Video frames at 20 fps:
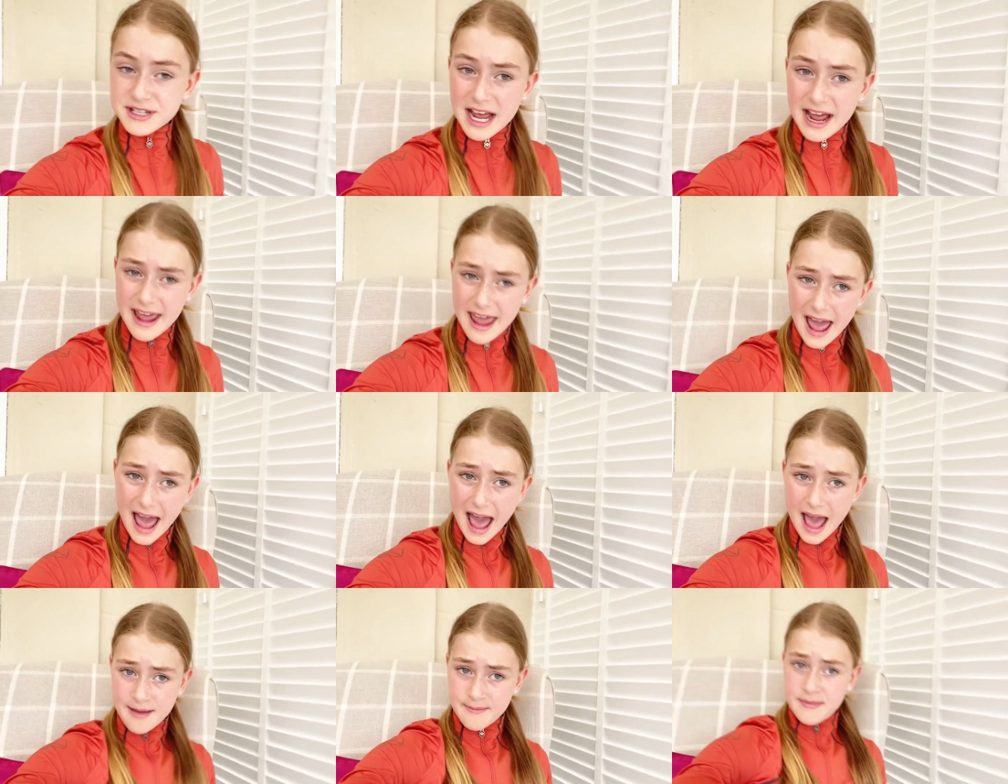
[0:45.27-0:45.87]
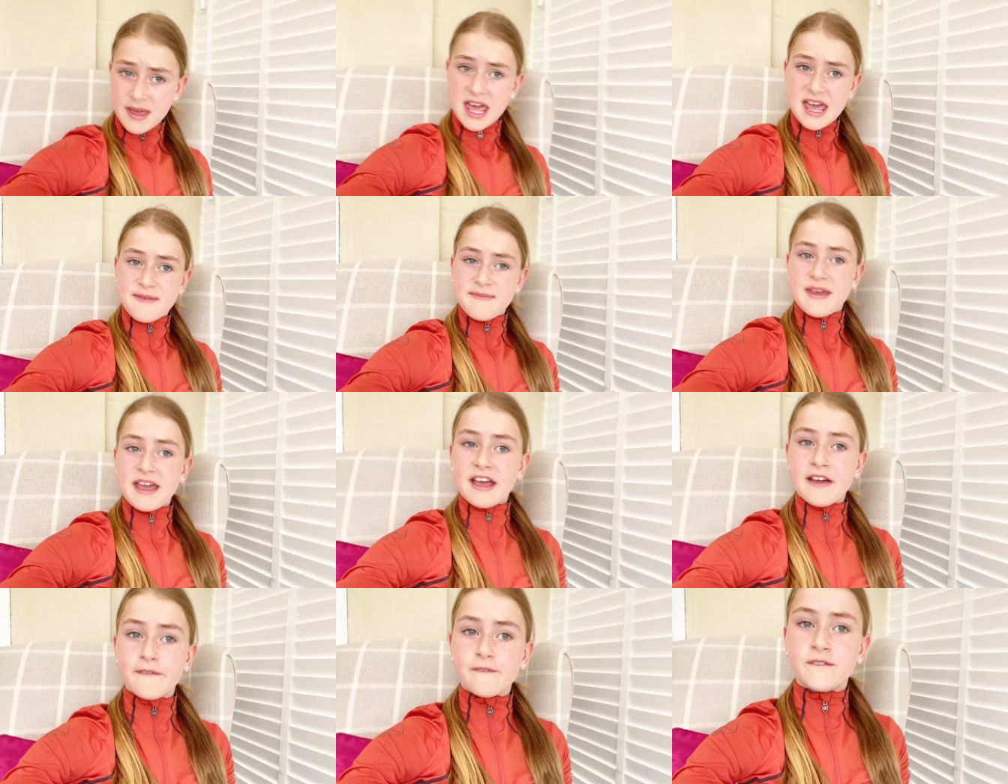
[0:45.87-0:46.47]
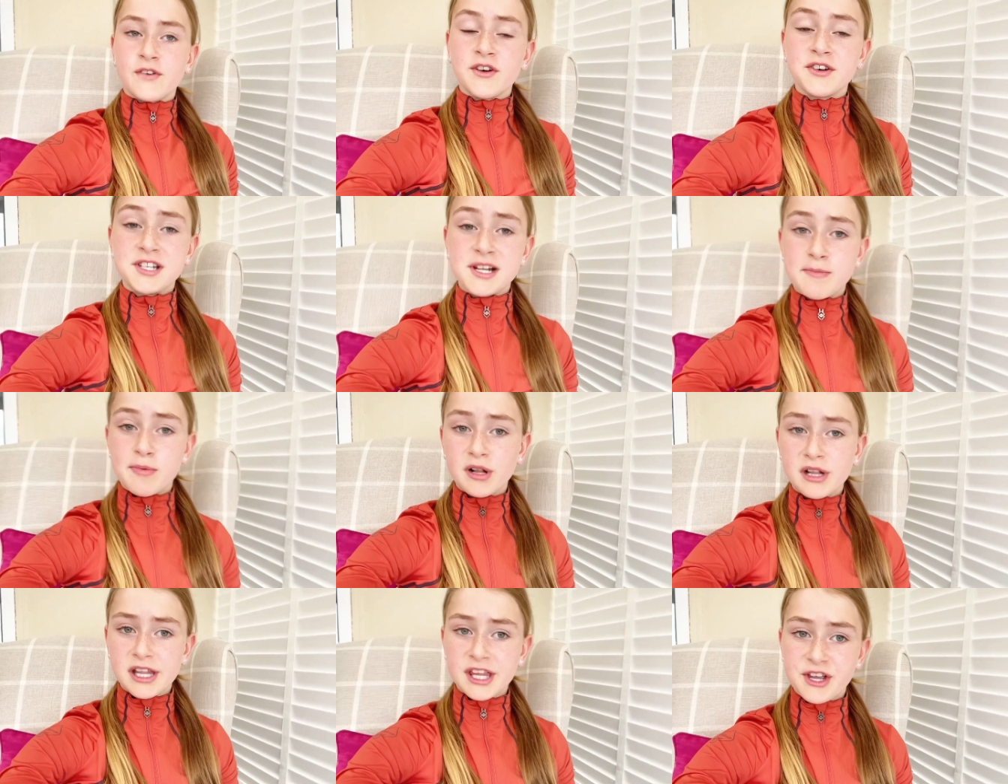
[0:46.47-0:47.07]
I am aiming for a
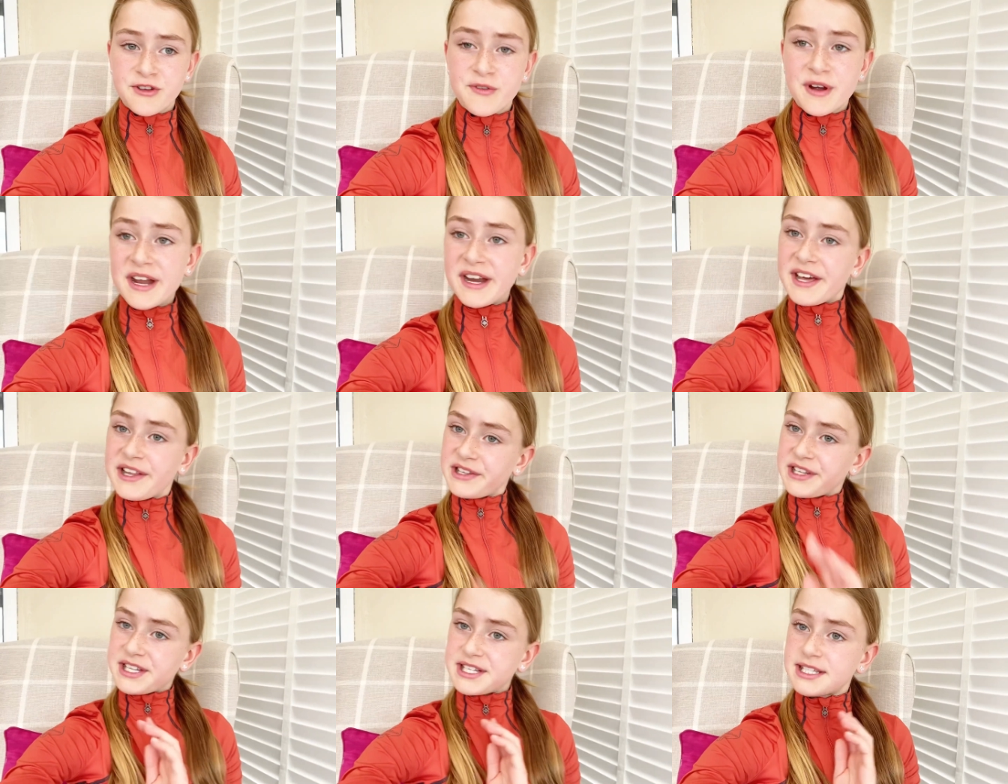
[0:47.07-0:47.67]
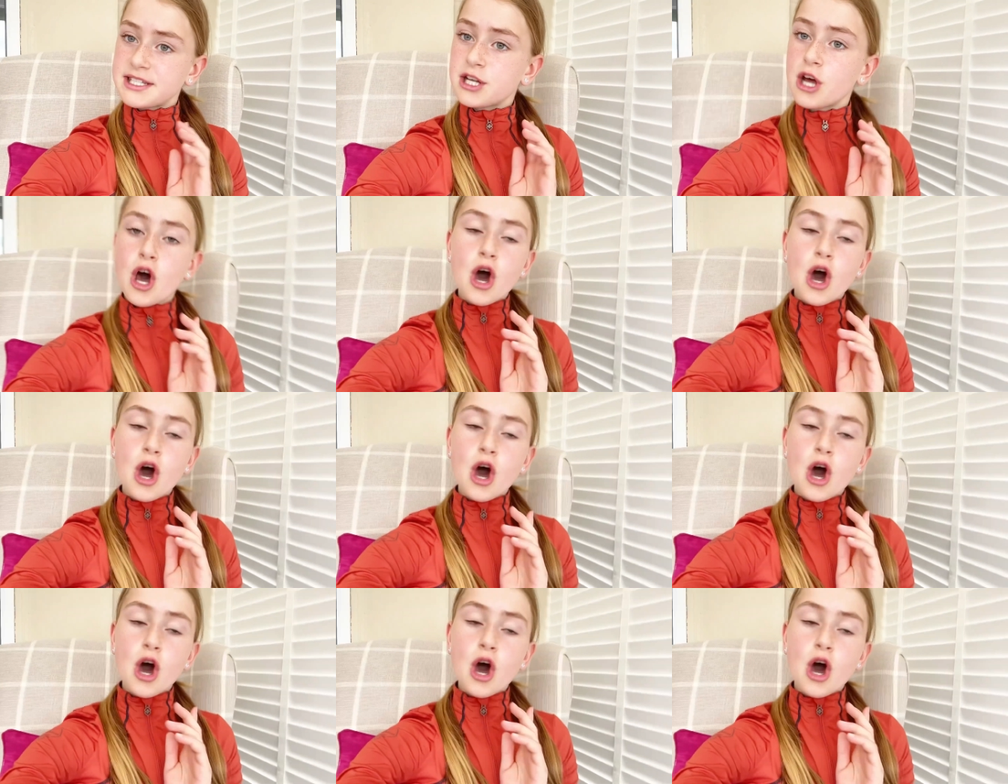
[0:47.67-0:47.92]
double clear in at least